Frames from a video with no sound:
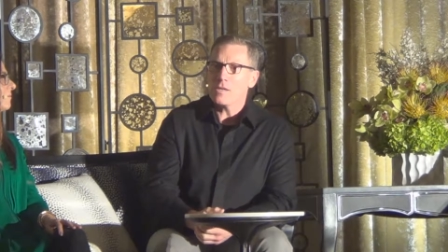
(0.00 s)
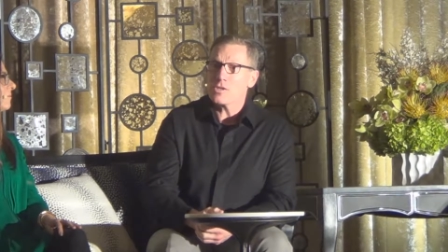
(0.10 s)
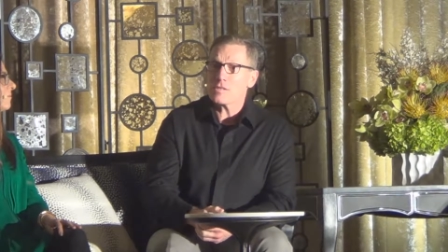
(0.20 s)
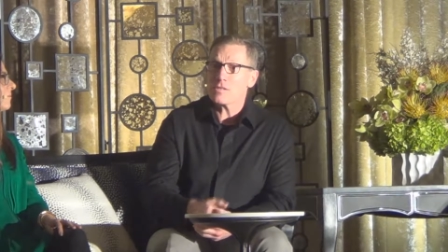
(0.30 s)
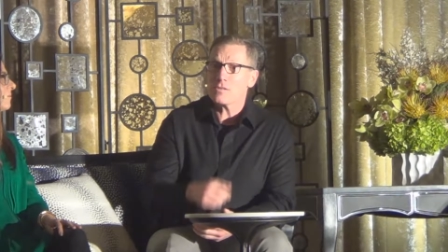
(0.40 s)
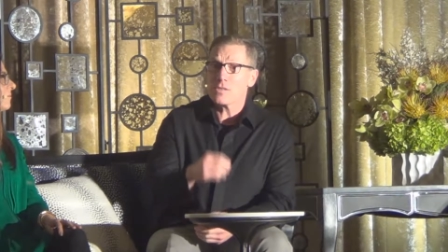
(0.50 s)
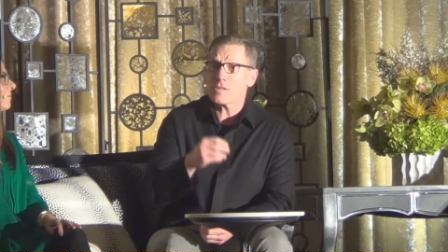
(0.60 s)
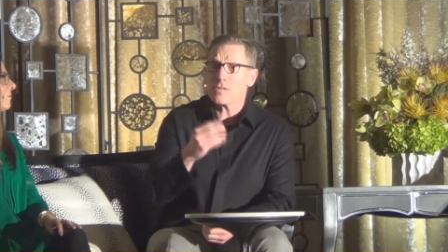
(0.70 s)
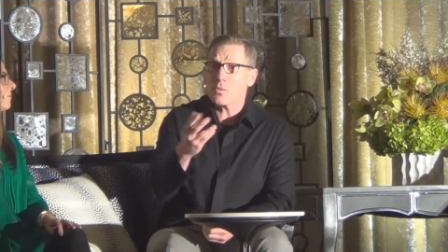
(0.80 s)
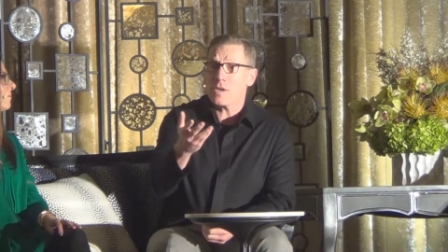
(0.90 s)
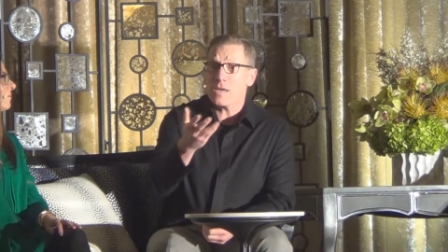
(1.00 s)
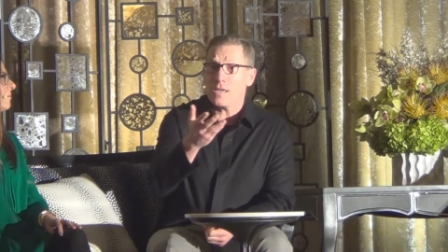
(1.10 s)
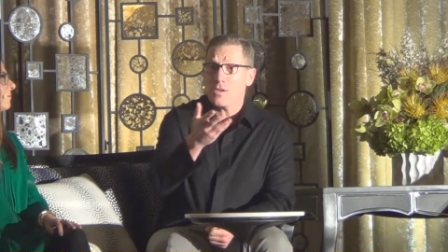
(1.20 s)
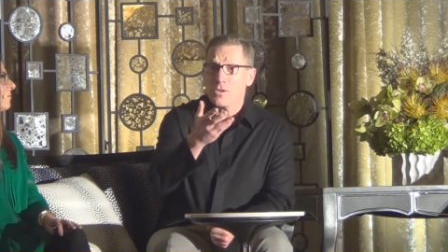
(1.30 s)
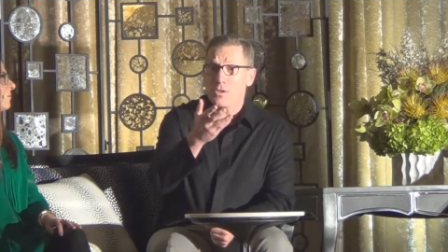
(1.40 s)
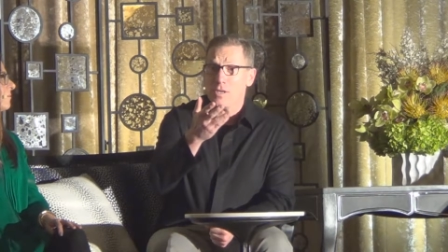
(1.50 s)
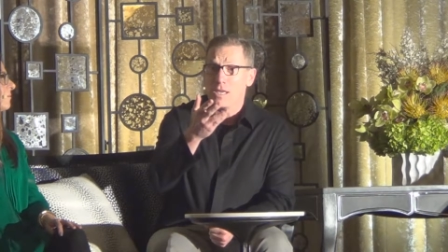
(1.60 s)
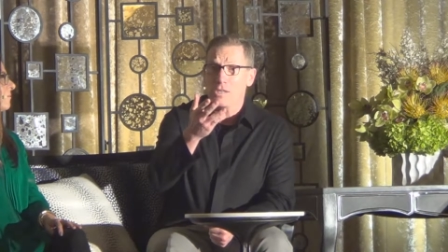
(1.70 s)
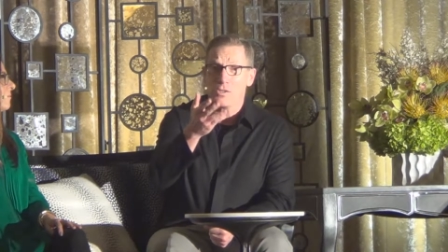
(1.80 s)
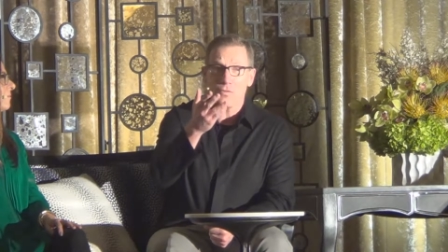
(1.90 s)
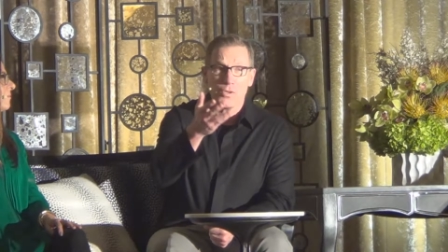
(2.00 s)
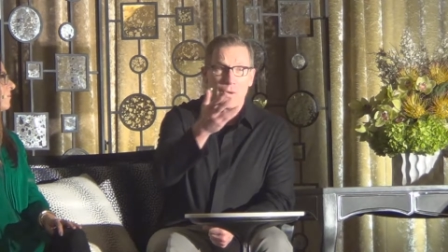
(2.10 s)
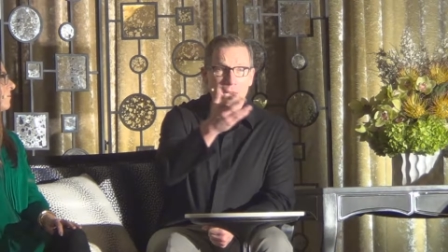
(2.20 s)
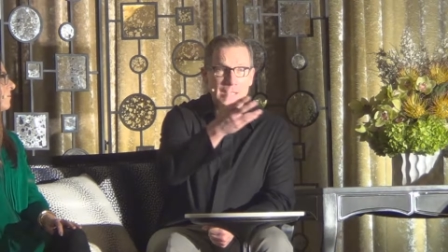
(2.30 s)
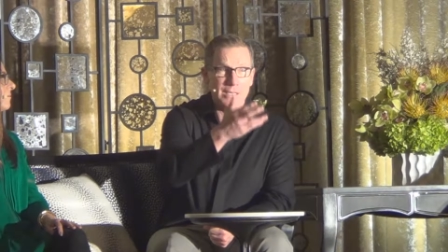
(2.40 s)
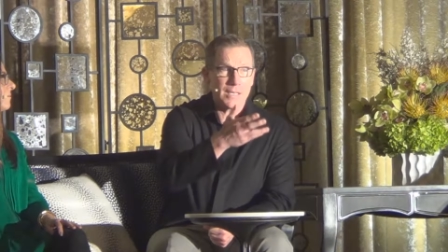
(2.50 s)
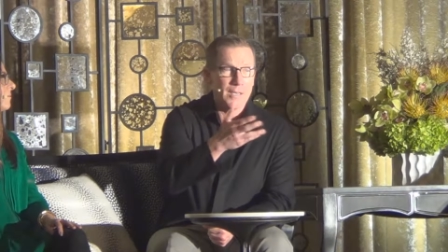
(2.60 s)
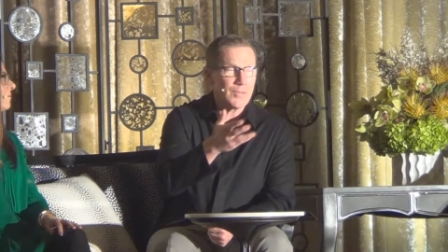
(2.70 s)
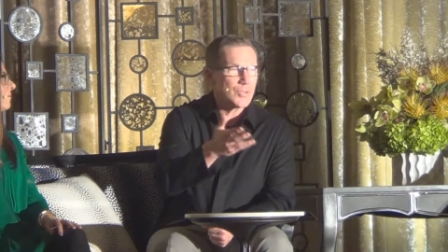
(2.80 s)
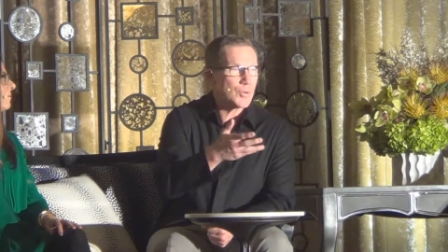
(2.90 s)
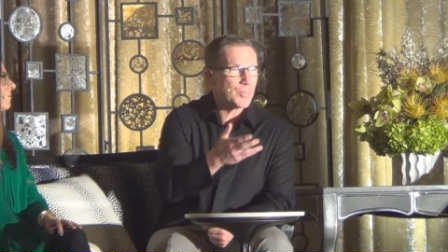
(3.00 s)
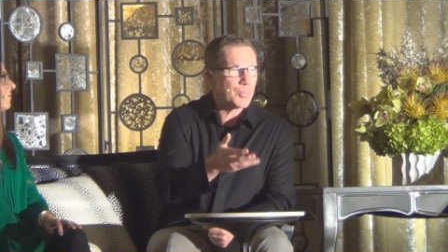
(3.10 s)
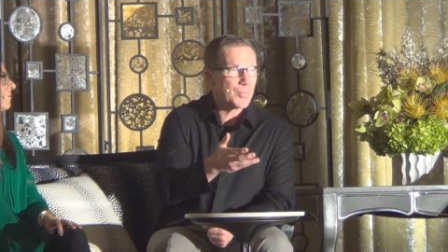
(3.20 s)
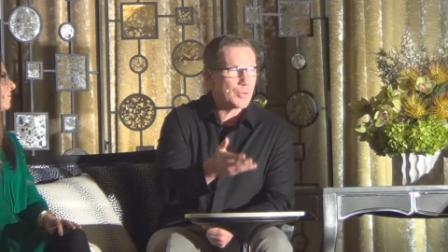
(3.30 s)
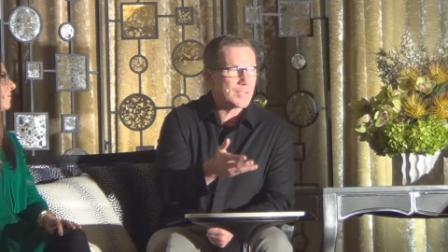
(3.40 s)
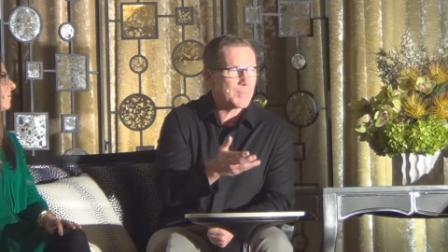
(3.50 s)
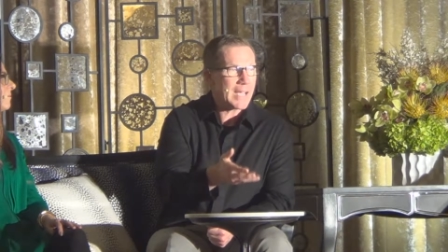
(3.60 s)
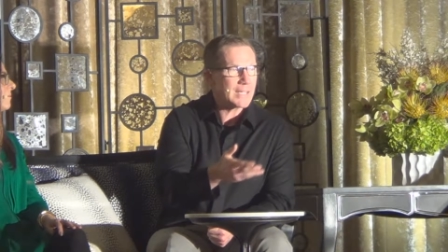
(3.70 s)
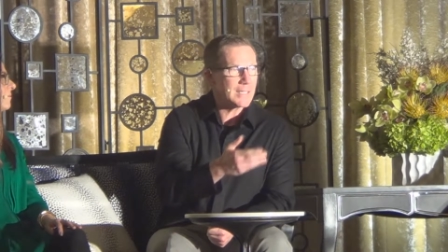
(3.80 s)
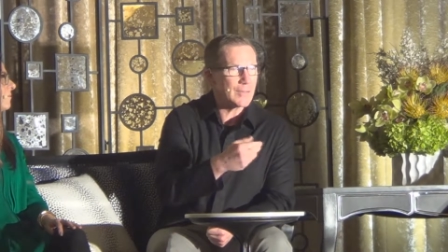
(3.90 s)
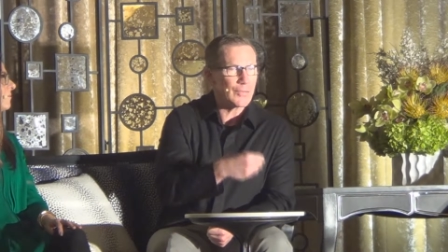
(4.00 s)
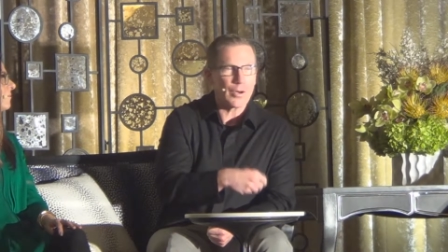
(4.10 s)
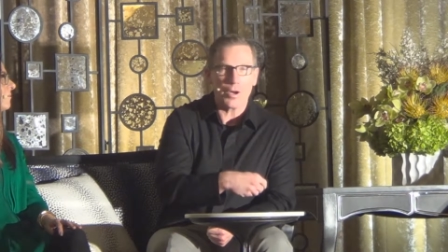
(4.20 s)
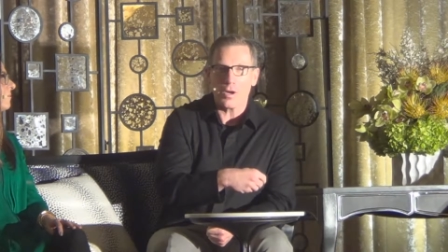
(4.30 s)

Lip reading: Just the way each of you has an individual perspective